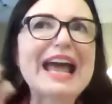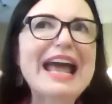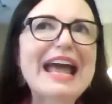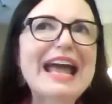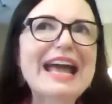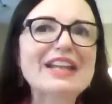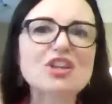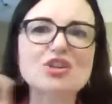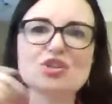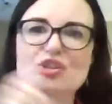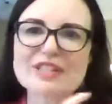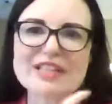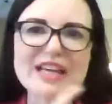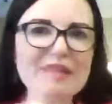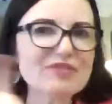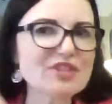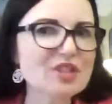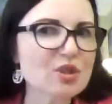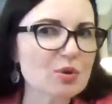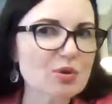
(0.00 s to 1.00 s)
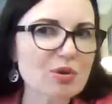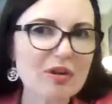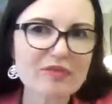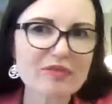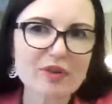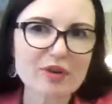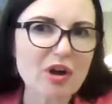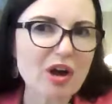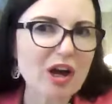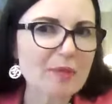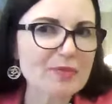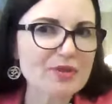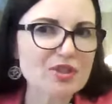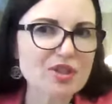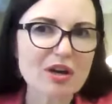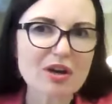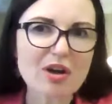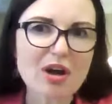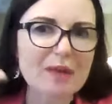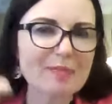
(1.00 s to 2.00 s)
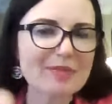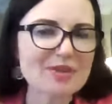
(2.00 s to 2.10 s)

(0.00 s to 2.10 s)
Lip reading: And you just have to go to elvirahopper.com.